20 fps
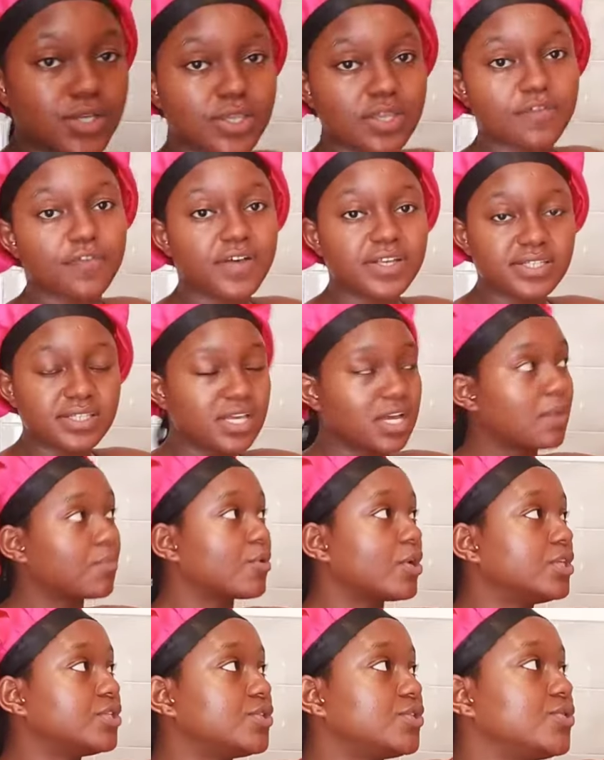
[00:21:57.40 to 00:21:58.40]
the first thing I'm
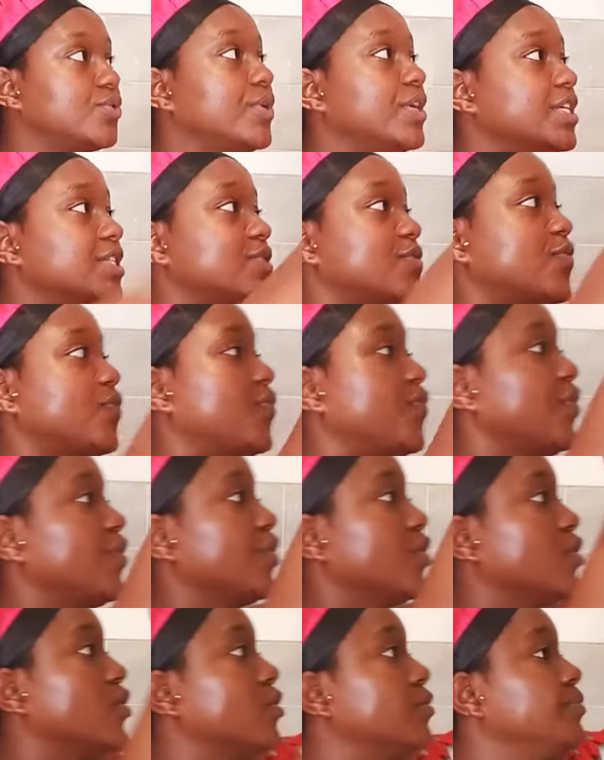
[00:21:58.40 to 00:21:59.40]
going to do is
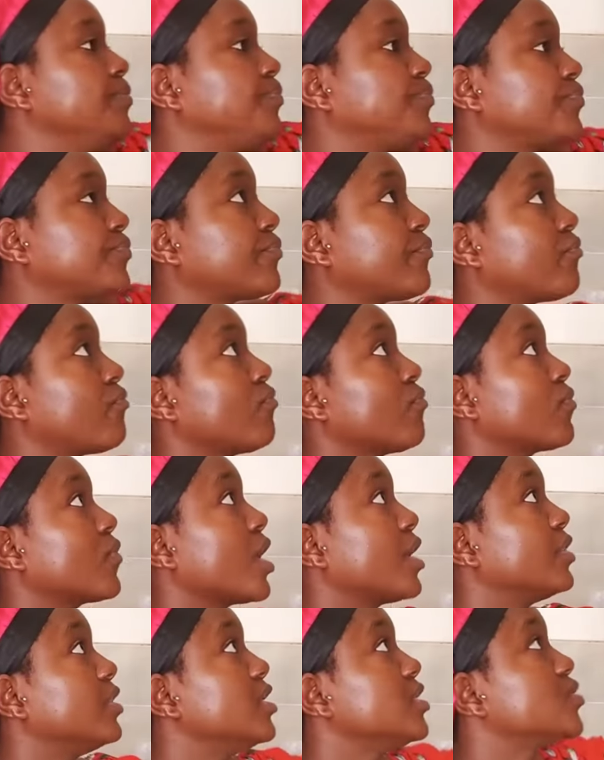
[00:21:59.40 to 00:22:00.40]
fill
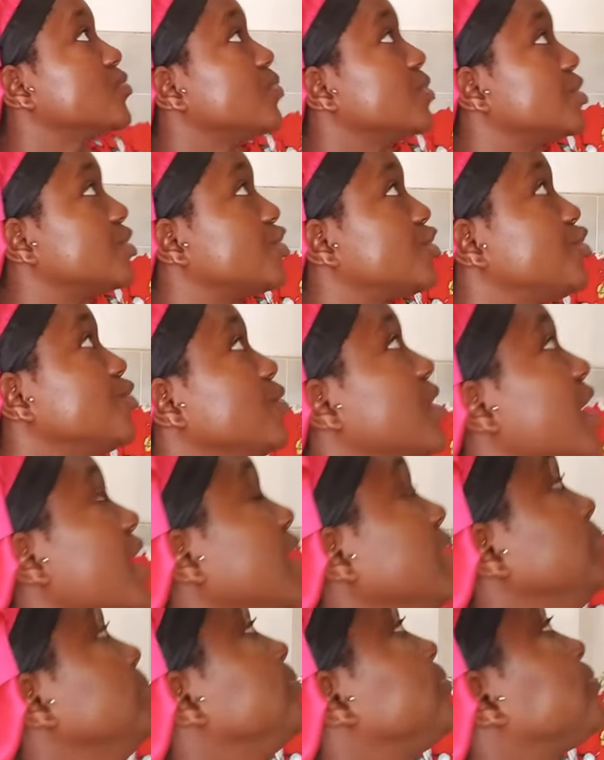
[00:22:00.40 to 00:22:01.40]
this with sugar.